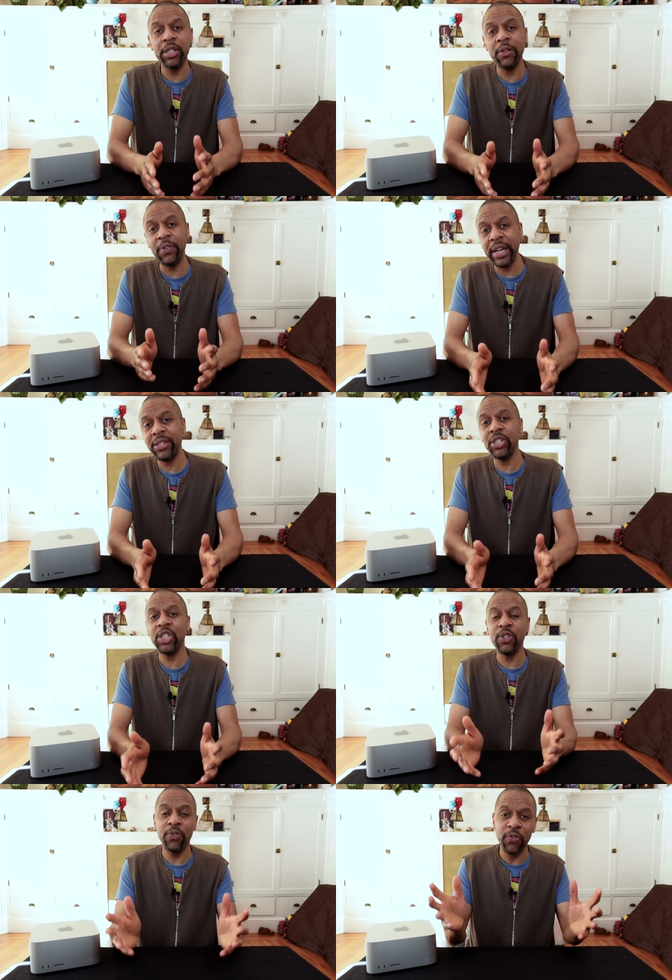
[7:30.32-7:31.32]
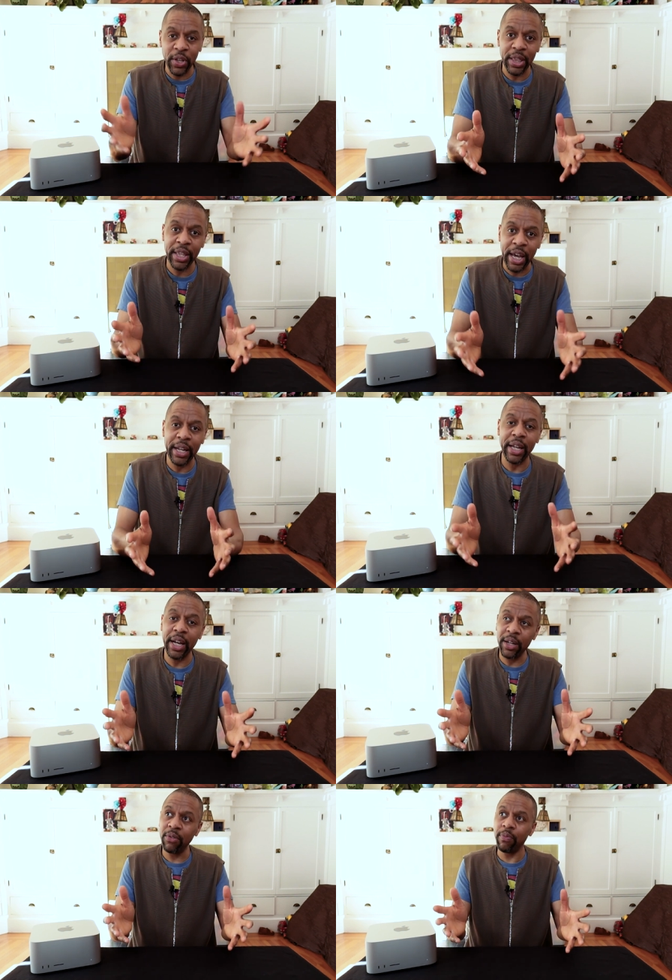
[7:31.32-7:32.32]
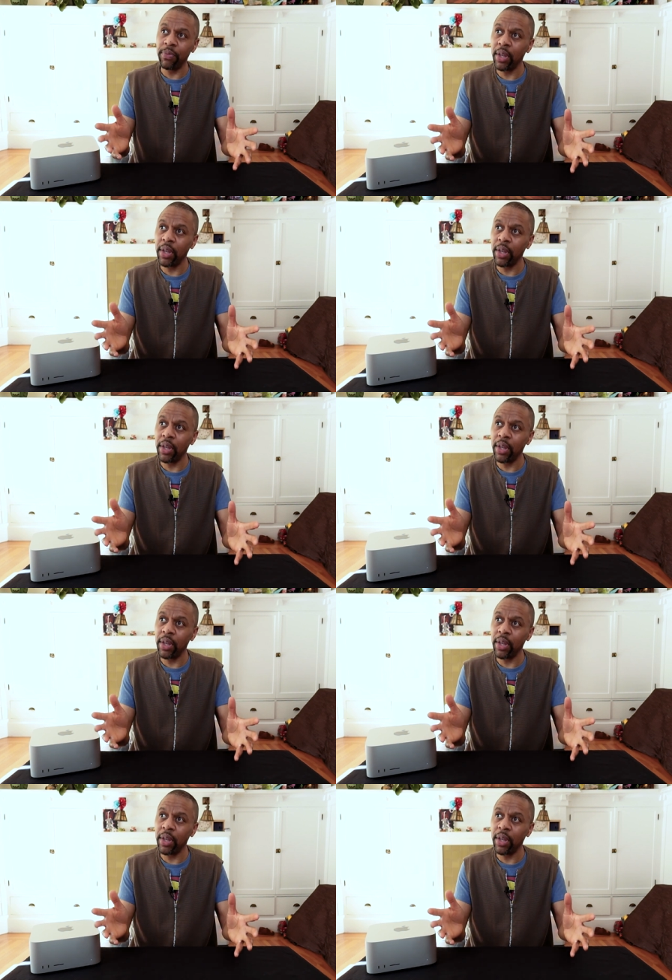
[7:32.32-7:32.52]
devices fit that kind of